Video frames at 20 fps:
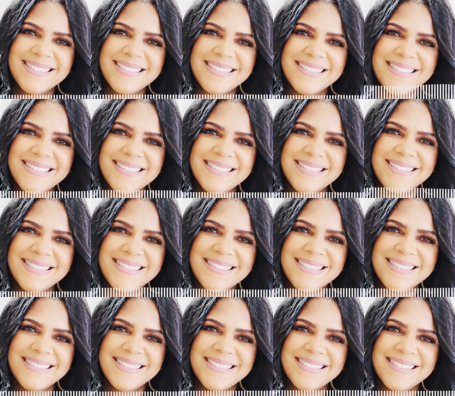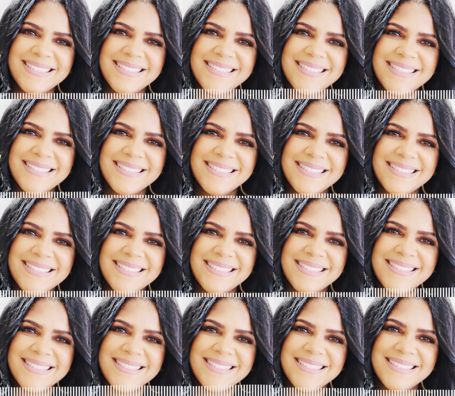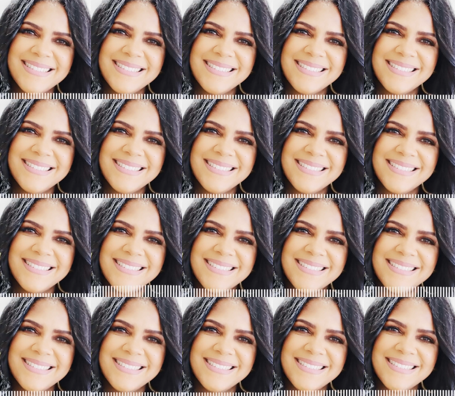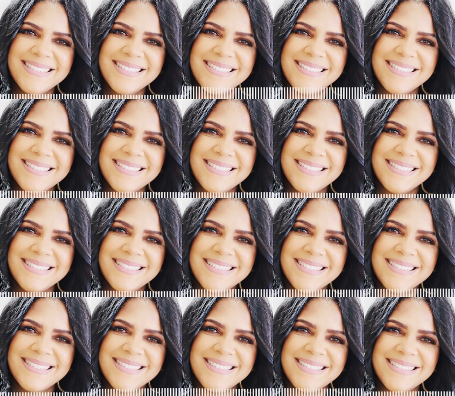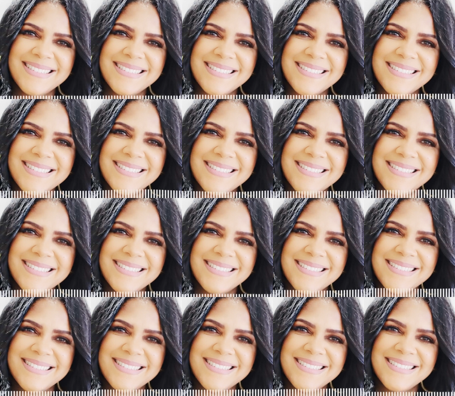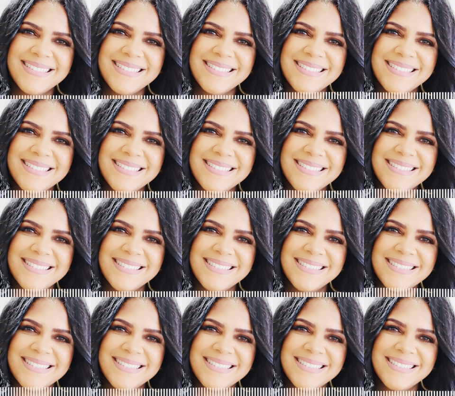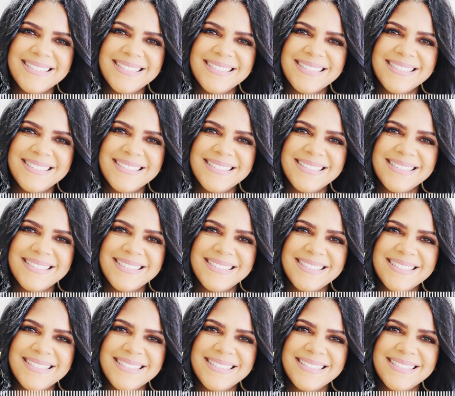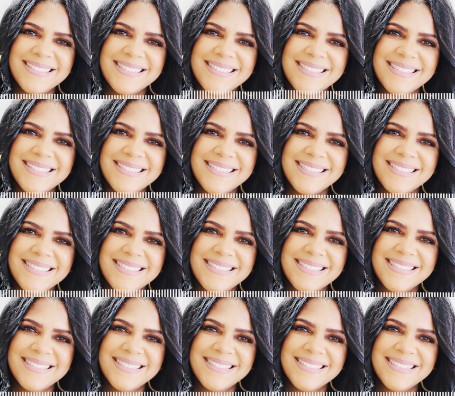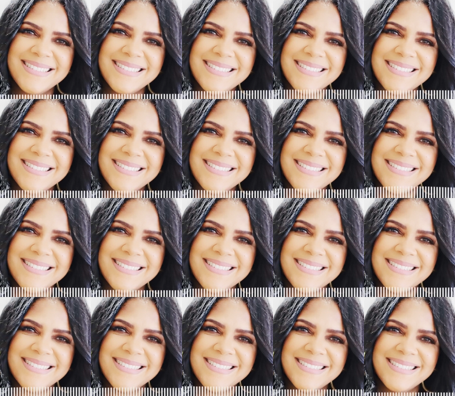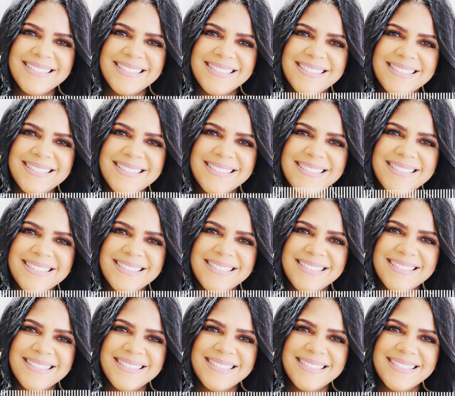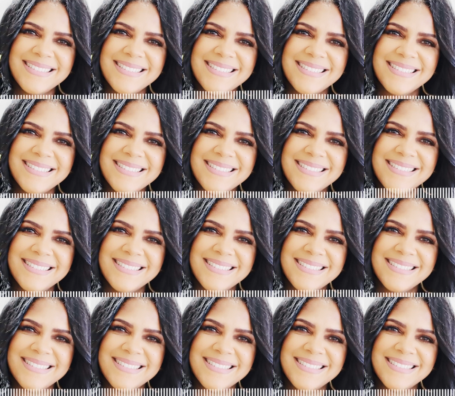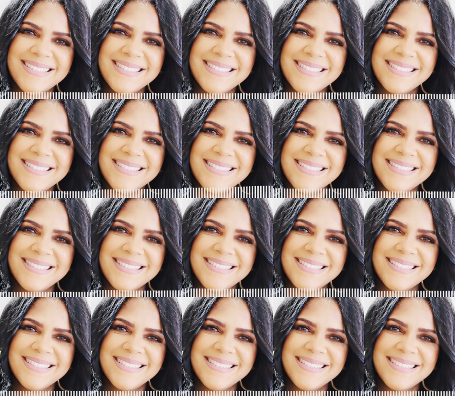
getting them out of your life and your mind but i think that you do encounter them along the way yeah you know along the journey and they change they change with your level of growth and success